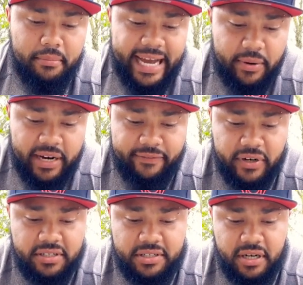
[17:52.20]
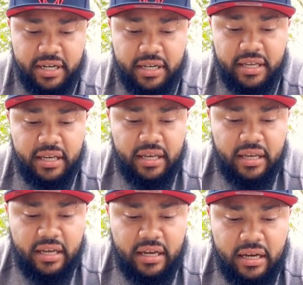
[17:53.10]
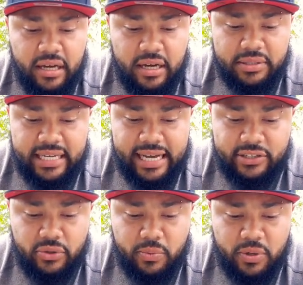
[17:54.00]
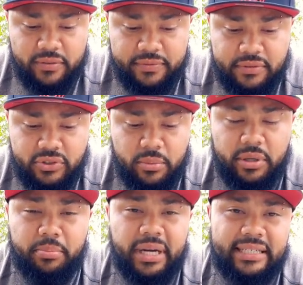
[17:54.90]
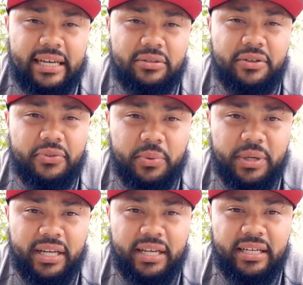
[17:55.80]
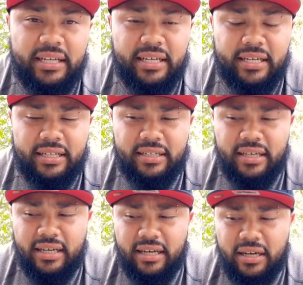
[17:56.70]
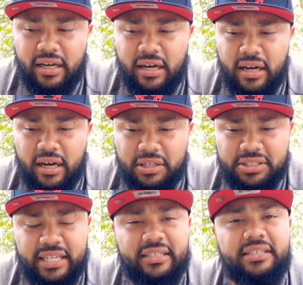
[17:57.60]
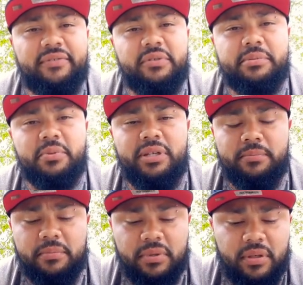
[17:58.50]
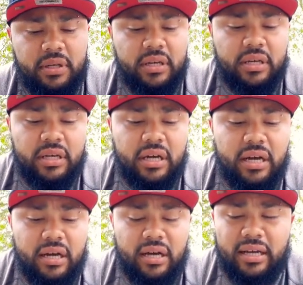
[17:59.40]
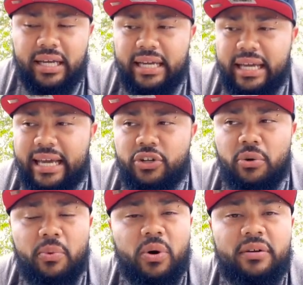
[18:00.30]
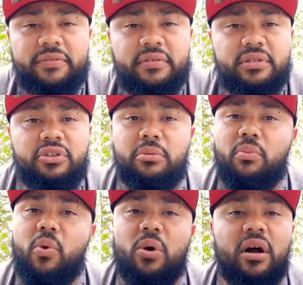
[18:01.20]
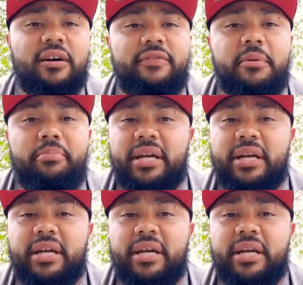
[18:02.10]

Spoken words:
back when I first started, I was an ectomorph. So I'm going to break down the 3 and understanding the difference between them. Endomorph, you're more of the